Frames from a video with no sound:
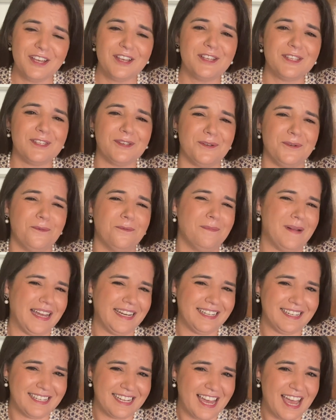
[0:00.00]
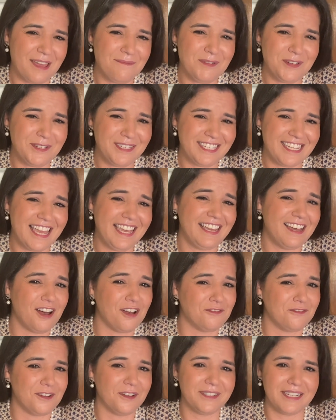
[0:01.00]
So by the time you take
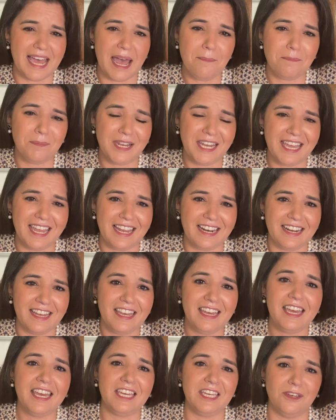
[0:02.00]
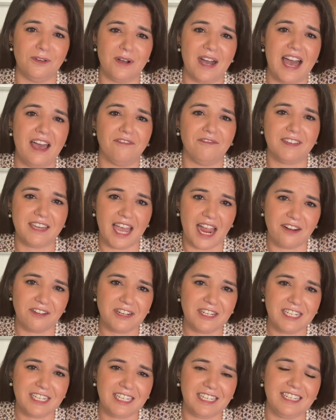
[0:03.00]
off on that plane, you have
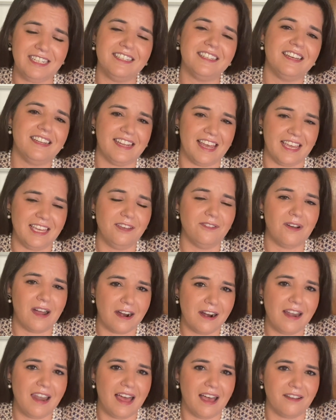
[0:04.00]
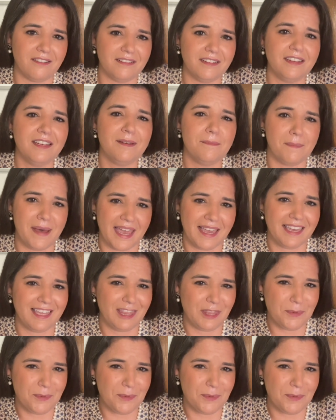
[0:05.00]
guaranteed that you are allowed back in